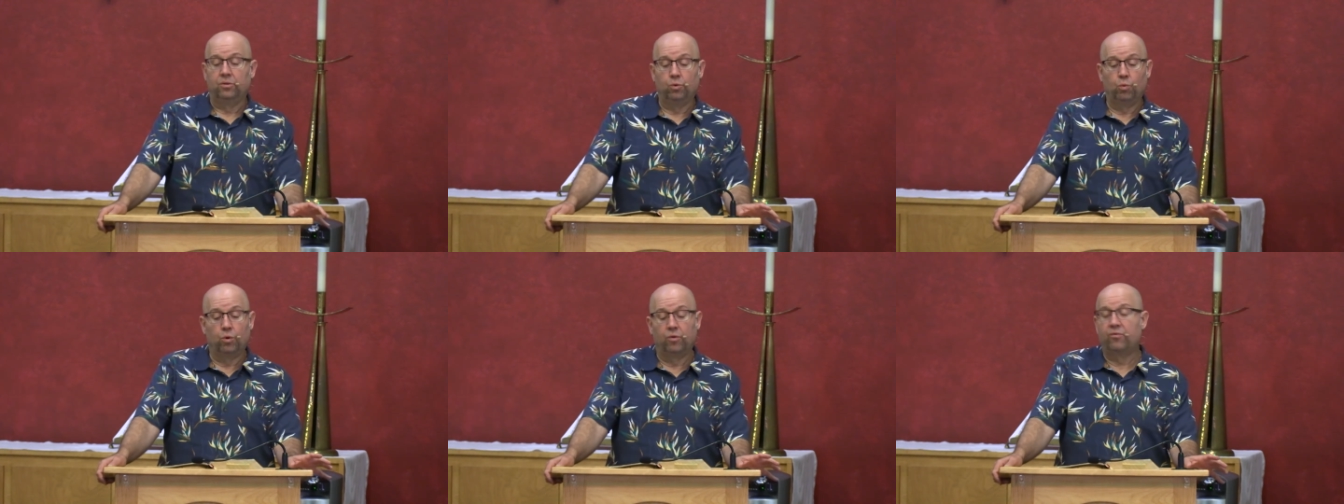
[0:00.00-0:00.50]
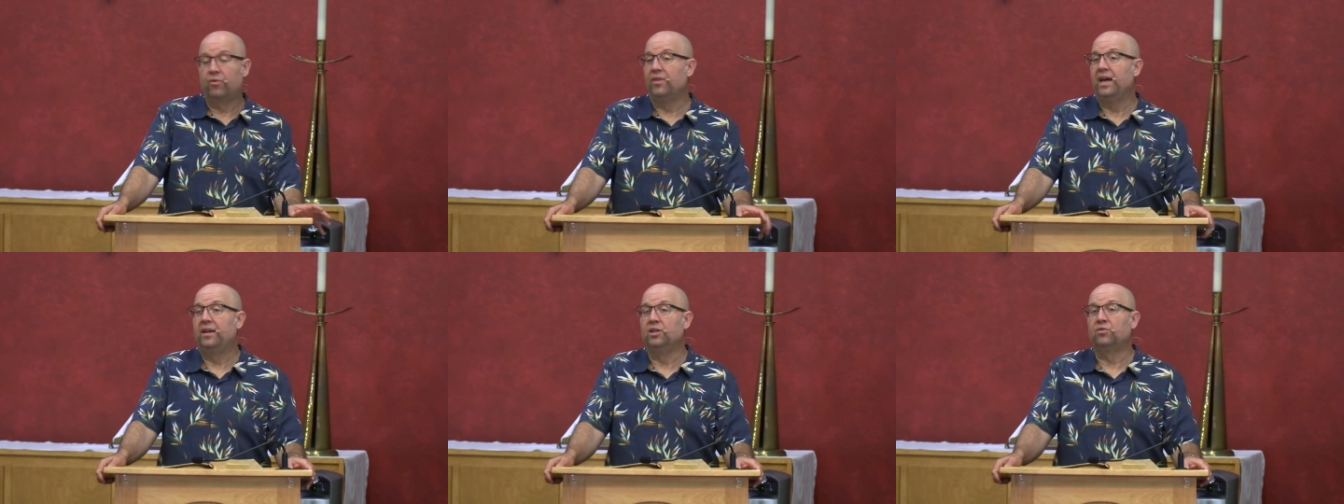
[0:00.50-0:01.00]
The word for
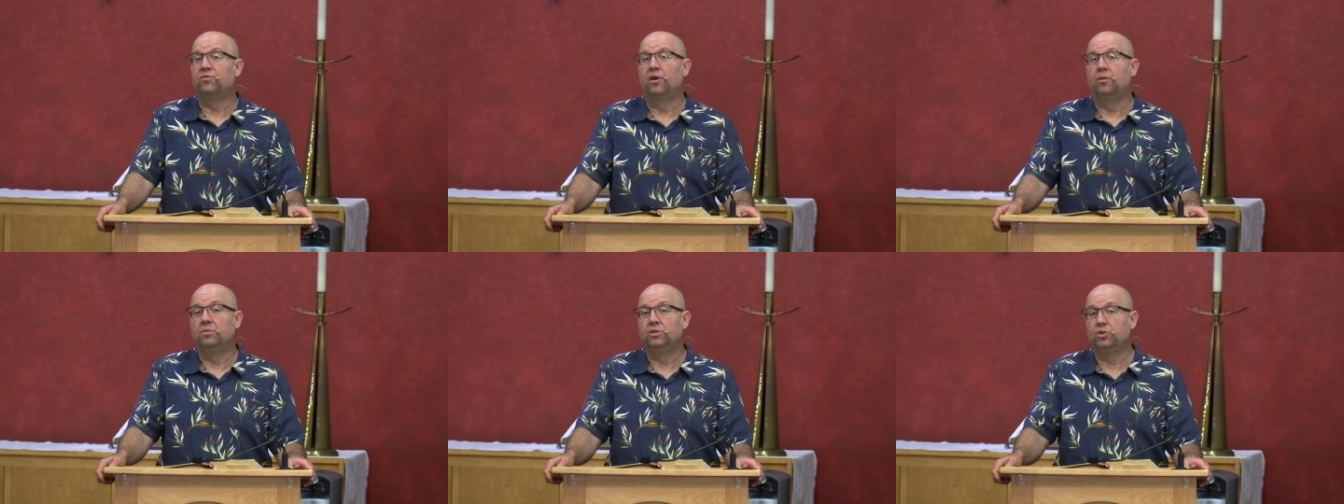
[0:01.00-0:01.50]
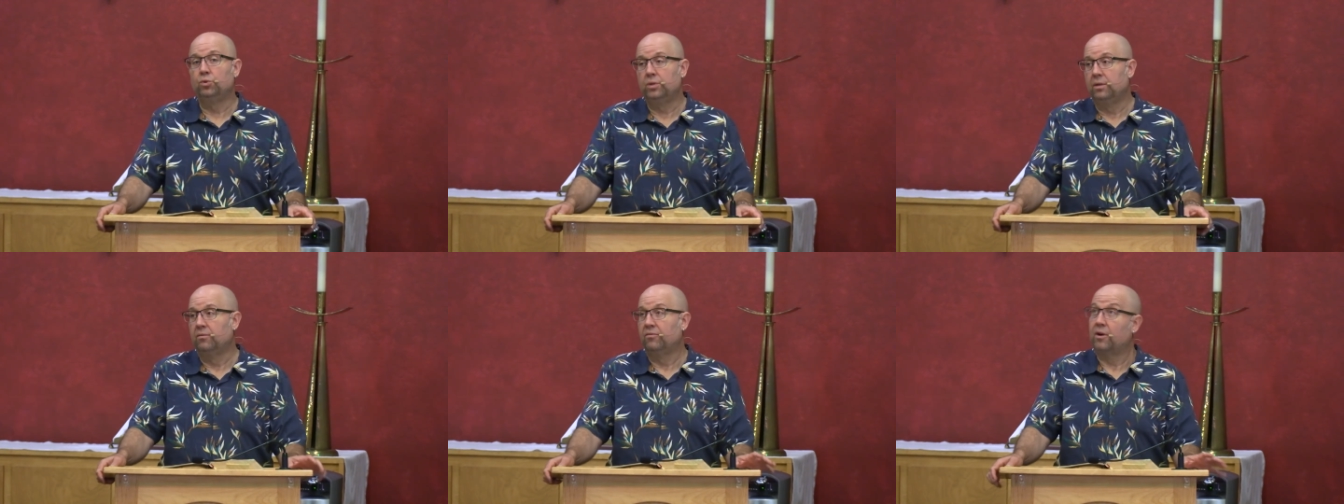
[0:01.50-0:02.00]
that is
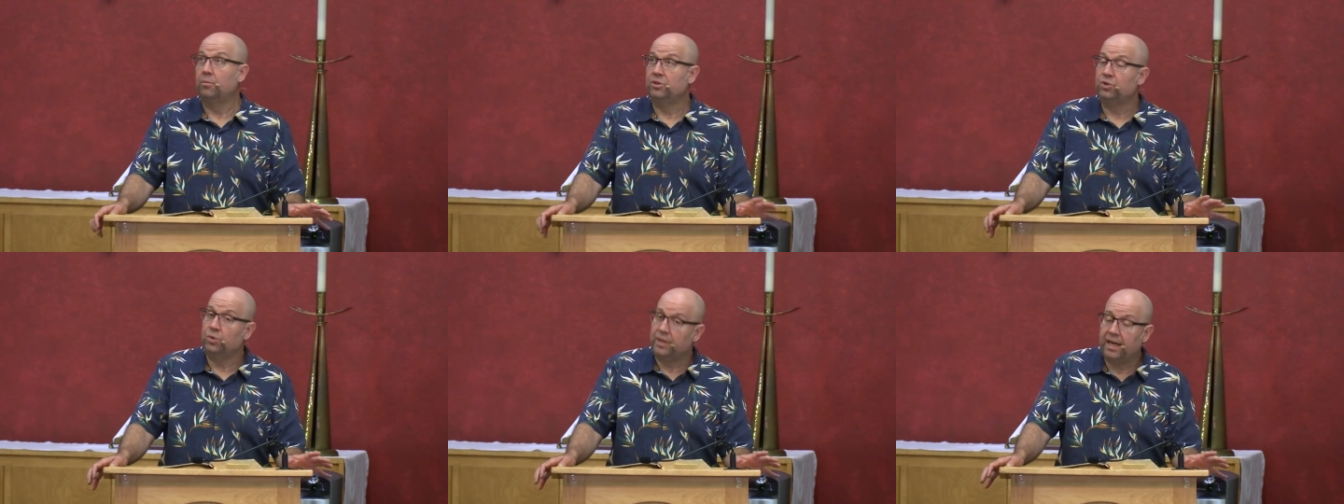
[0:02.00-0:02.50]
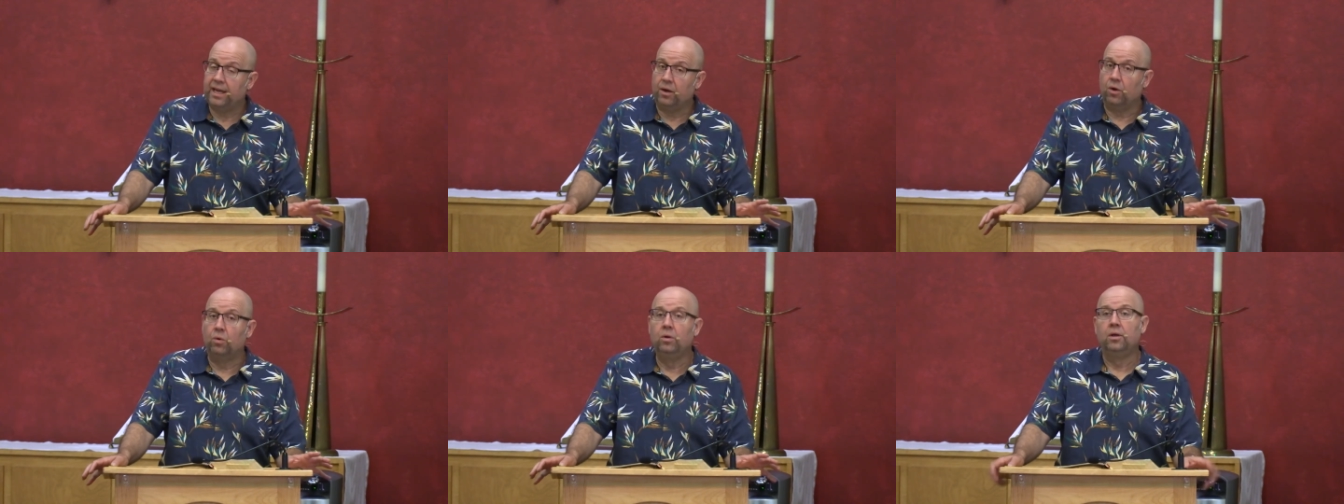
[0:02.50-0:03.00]

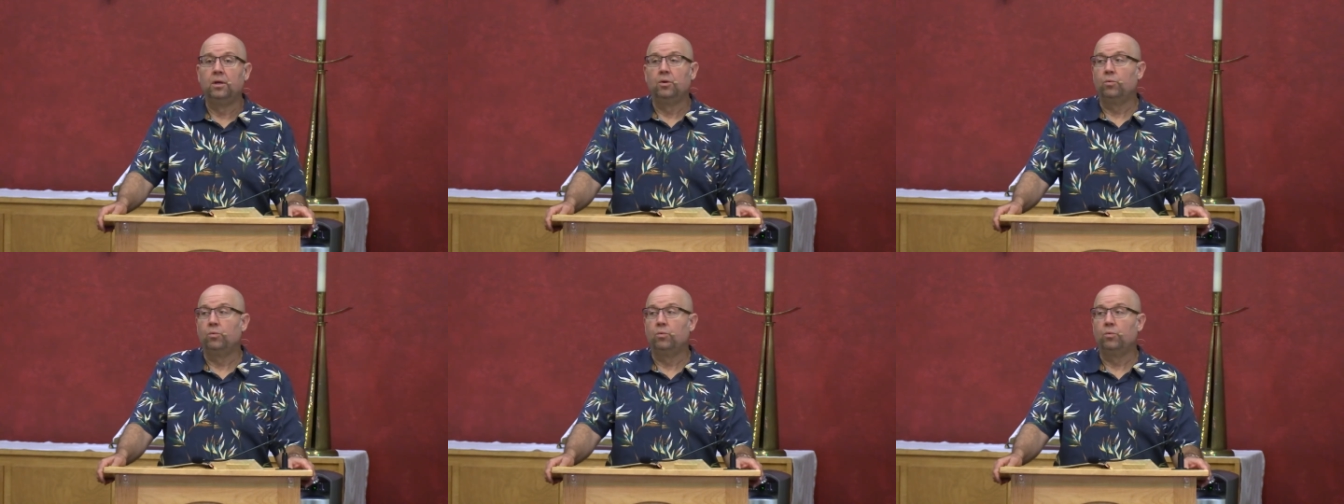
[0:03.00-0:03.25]
pharmaceukeo.